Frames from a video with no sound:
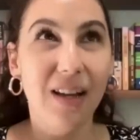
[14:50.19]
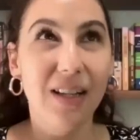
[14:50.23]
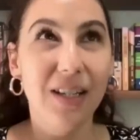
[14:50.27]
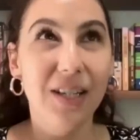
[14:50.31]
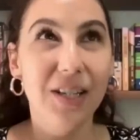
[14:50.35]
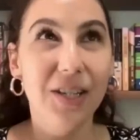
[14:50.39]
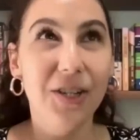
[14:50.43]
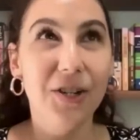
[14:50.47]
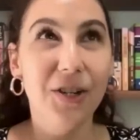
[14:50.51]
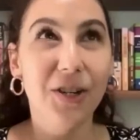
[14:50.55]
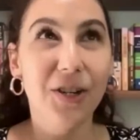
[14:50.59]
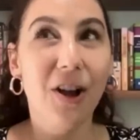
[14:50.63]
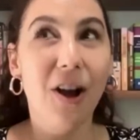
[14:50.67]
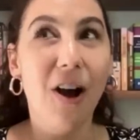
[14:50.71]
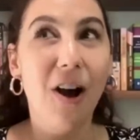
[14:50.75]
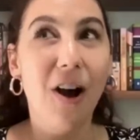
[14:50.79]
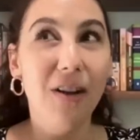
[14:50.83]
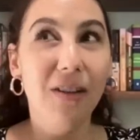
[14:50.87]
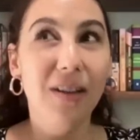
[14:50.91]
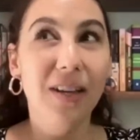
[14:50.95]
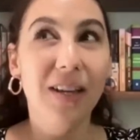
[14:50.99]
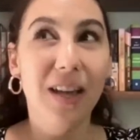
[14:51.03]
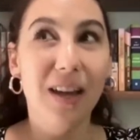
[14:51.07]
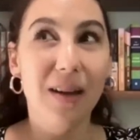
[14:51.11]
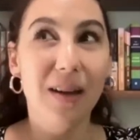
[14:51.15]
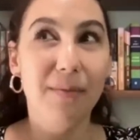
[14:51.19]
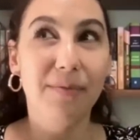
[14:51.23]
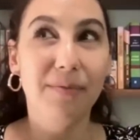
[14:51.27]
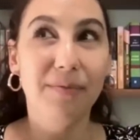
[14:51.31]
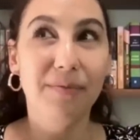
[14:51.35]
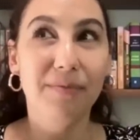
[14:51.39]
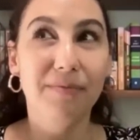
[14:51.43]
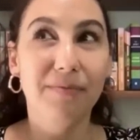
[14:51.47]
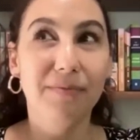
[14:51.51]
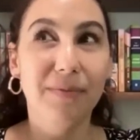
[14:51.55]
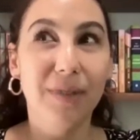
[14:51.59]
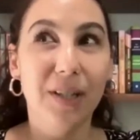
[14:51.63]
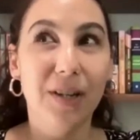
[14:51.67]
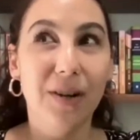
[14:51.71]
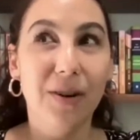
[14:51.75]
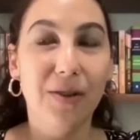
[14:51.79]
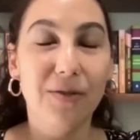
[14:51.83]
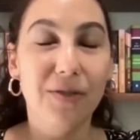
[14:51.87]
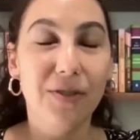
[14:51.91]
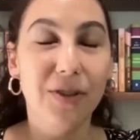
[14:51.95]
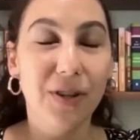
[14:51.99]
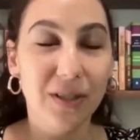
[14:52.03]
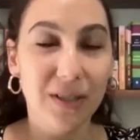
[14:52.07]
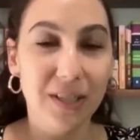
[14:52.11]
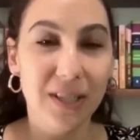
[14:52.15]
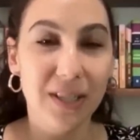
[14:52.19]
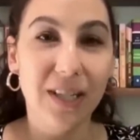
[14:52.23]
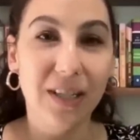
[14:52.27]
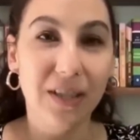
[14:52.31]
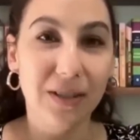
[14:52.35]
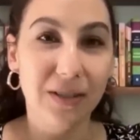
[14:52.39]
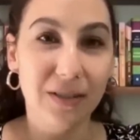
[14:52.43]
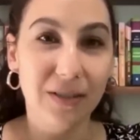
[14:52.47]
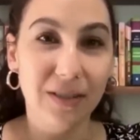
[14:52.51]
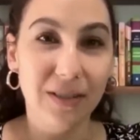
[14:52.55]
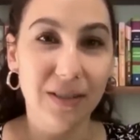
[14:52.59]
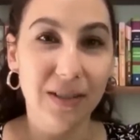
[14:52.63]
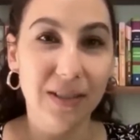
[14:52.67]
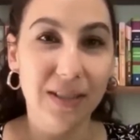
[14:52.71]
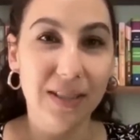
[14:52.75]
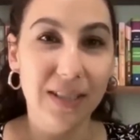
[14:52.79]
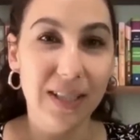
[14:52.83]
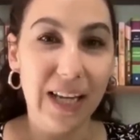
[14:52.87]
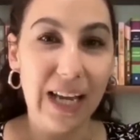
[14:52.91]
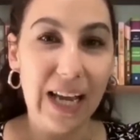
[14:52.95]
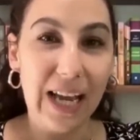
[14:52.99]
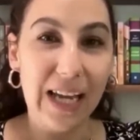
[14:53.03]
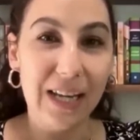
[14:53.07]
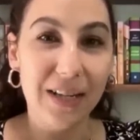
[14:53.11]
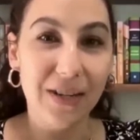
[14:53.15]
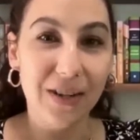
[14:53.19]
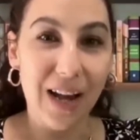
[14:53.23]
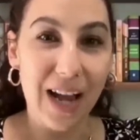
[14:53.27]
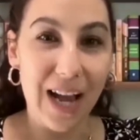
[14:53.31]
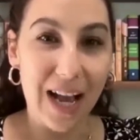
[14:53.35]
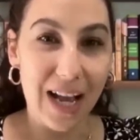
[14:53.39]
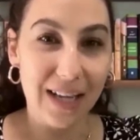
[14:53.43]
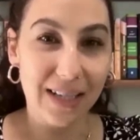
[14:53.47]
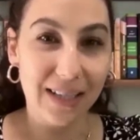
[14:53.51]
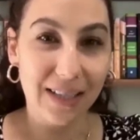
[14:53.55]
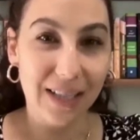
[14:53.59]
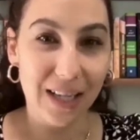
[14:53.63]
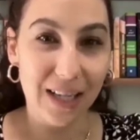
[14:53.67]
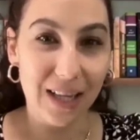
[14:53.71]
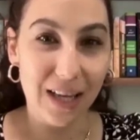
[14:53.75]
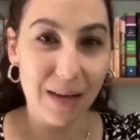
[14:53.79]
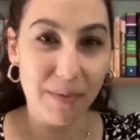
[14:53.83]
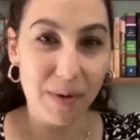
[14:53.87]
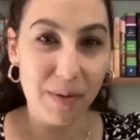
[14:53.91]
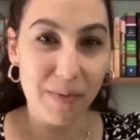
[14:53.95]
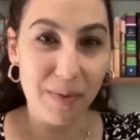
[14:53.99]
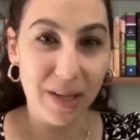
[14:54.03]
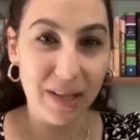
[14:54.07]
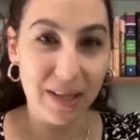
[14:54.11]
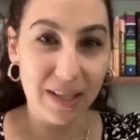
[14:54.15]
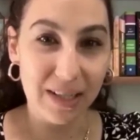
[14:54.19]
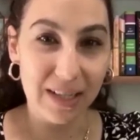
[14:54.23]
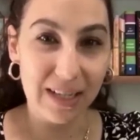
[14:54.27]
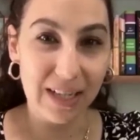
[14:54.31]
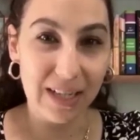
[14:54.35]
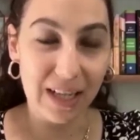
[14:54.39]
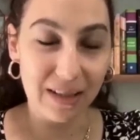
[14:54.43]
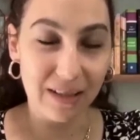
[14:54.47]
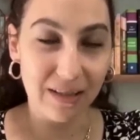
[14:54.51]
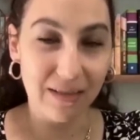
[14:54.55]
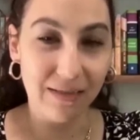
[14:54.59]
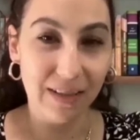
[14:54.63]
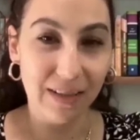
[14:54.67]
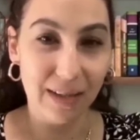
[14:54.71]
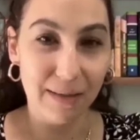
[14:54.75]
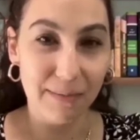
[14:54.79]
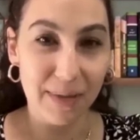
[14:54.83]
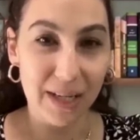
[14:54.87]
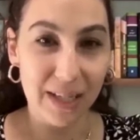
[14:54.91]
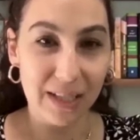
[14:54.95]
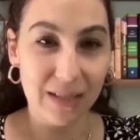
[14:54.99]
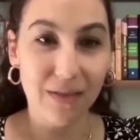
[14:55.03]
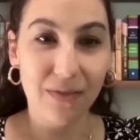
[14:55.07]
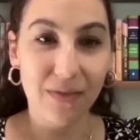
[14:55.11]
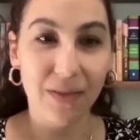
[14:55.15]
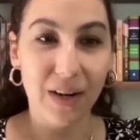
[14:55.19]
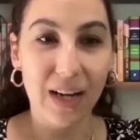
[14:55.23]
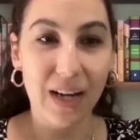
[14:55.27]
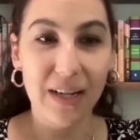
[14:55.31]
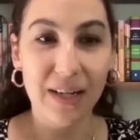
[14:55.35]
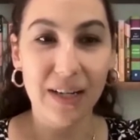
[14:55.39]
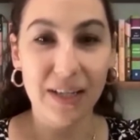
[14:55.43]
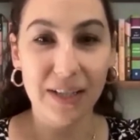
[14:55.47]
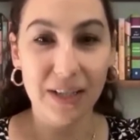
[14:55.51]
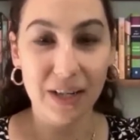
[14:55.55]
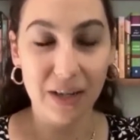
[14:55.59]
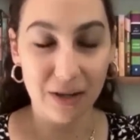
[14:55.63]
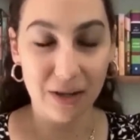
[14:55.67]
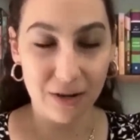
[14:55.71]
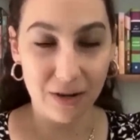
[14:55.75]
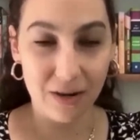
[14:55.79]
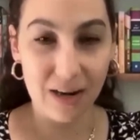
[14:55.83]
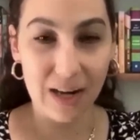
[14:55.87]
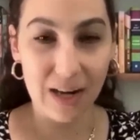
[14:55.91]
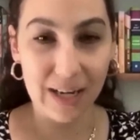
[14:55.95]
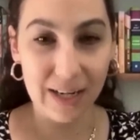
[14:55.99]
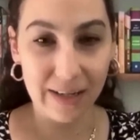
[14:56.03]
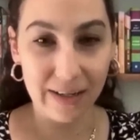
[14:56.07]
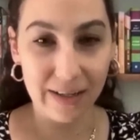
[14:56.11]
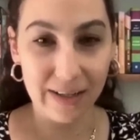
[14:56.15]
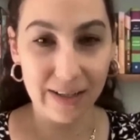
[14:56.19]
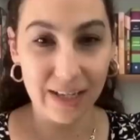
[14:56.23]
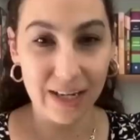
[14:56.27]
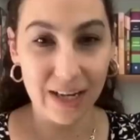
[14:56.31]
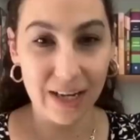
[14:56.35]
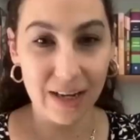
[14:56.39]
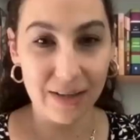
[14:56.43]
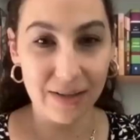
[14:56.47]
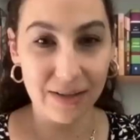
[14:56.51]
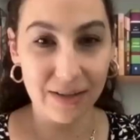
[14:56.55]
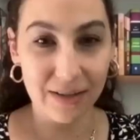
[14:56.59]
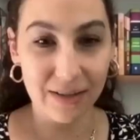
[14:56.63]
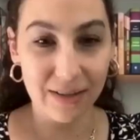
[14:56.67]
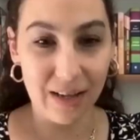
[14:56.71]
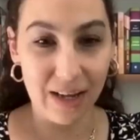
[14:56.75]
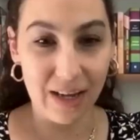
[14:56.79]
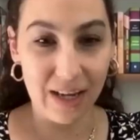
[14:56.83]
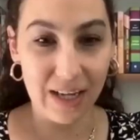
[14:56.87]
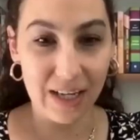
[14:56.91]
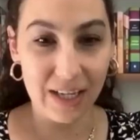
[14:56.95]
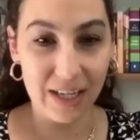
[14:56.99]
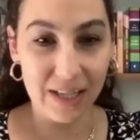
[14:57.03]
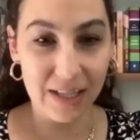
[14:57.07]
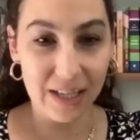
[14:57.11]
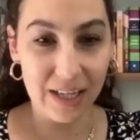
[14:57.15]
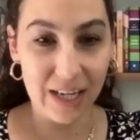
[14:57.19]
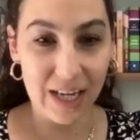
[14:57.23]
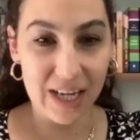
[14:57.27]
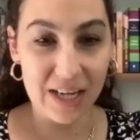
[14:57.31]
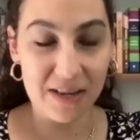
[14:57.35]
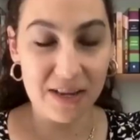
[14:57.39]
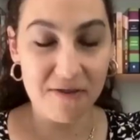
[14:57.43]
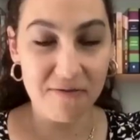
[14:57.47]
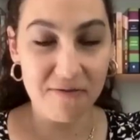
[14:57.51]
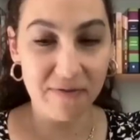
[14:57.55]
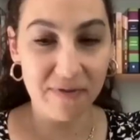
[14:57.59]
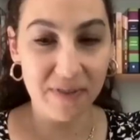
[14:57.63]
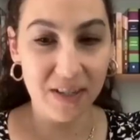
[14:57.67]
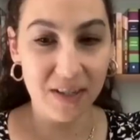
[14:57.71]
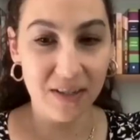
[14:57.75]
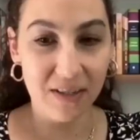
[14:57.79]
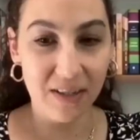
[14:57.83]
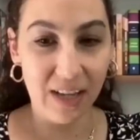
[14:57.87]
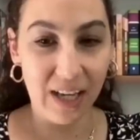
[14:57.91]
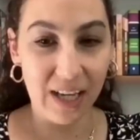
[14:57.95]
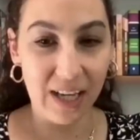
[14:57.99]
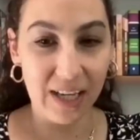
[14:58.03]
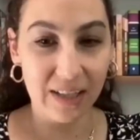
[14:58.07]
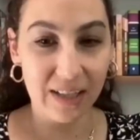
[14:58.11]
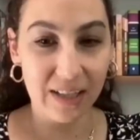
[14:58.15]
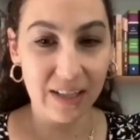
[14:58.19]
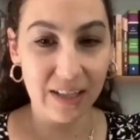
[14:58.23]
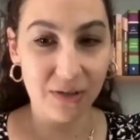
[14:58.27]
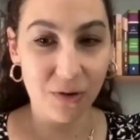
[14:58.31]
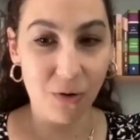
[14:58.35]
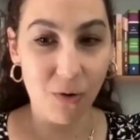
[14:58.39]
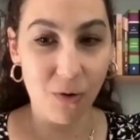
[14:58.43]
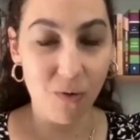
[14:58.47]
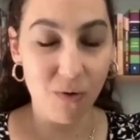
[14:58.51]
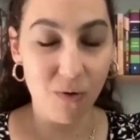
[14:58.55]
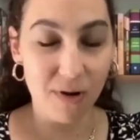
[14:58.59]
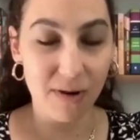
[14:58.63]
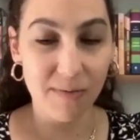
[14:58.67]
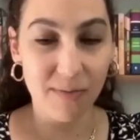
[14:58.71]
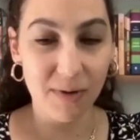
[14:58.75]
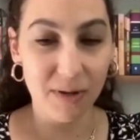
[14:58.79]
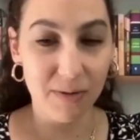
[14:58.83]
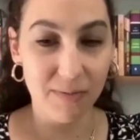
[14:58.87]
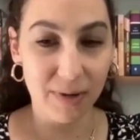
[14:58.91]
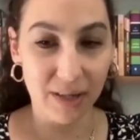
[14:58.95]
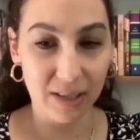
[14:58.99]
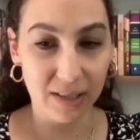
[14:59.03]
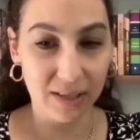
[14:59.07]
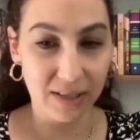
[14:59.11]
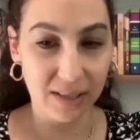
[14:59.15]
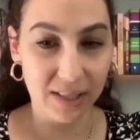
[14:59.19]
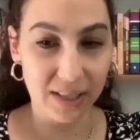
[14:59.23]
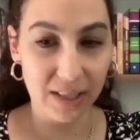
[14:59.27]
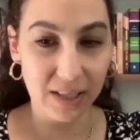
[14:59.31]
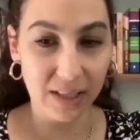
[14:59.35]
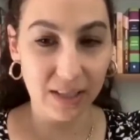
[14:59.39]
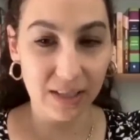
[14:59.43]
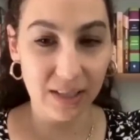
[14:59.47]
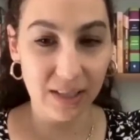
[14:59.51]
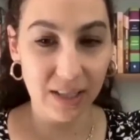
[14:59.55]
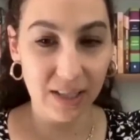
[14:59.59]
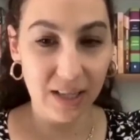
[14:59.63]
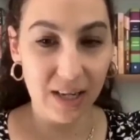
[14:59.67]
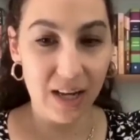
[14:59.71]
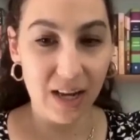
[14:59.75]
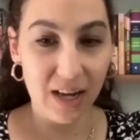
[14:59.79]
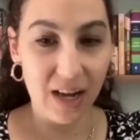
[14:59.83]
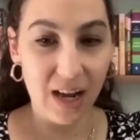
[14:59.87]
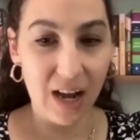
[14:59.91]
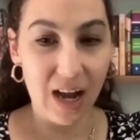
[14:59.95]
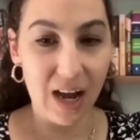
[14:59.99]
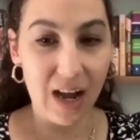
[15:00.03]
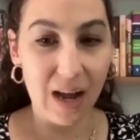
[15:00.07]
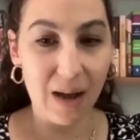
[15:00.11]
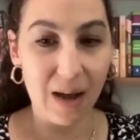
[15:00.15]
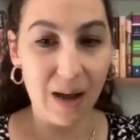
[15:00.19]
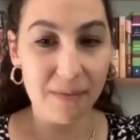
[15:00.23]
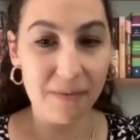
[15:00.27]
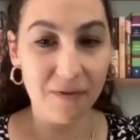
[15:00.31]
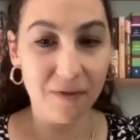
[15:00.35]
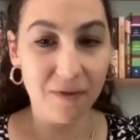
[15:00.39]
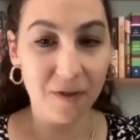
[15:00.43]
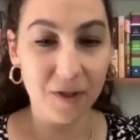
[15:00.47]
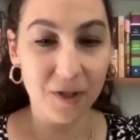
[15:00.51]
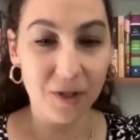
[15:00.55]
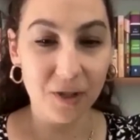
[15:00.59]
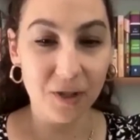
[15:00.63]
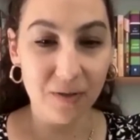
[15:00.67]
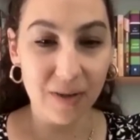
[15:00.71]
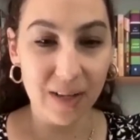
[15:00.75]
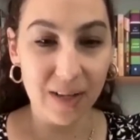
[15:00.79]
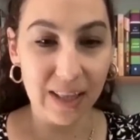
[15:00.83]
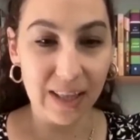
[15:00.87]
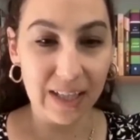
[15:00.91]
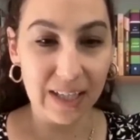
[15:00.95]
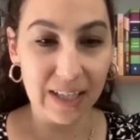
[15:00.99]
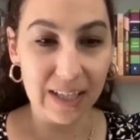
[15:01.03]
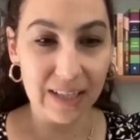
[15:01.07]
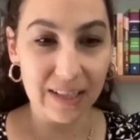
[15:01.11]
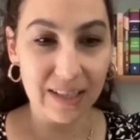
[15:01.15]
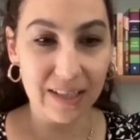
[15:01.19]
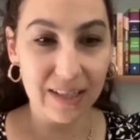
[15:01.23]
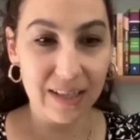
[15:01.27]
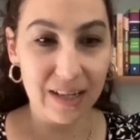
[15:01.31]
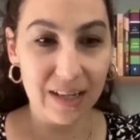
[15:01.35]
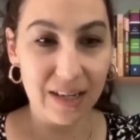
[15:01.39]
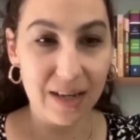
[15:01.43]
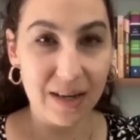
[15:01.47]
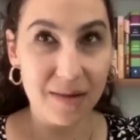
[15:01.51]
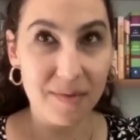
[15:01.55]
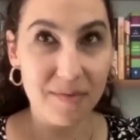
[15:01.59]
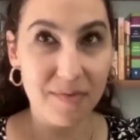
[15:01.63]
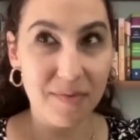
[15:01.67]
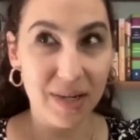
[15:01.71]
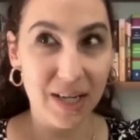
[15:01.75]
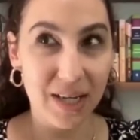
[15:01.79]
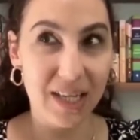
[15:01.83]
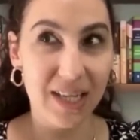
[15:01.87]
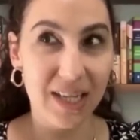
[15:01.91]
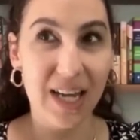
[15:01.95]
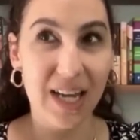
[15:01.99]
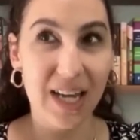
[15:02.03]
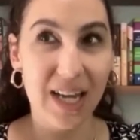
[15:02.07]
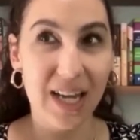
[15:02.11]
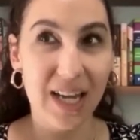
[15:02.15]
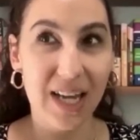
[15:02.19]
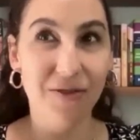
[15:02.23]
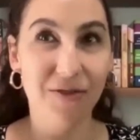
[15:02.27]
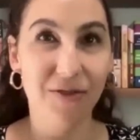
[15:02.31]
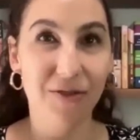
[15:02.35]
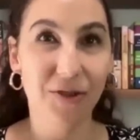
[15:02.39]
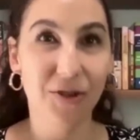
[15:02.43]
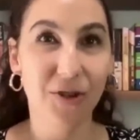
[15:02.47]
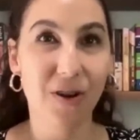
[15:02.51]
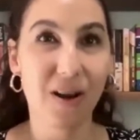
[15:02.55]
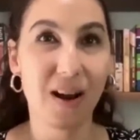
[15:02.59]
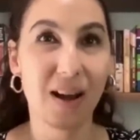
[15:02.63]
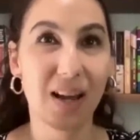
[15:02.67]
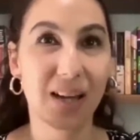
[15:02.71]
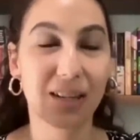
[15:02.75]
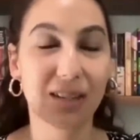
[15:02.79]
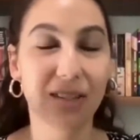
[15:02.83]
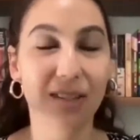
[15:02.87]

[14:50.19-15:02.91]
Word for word: you're calling up, you know, thirteen year olds and you're asking them about the death of their best friend and they're crying on the other line. And you feel like this horrible person um, for doing this, but yet you're trying